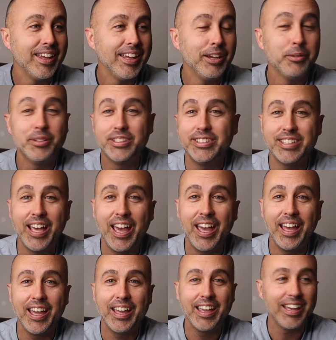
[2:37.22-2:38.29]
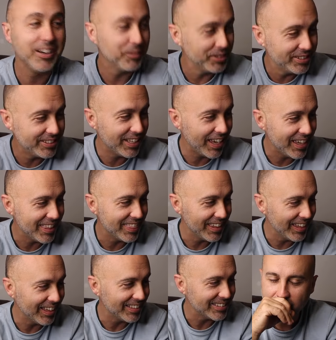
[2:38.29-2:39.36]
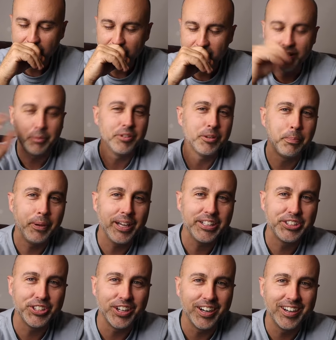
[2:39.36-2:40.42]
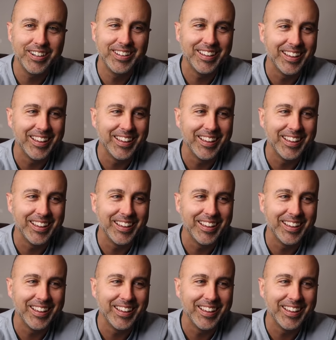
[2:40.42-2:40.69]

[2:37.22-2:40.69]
it would say, and it would say this. There was a picture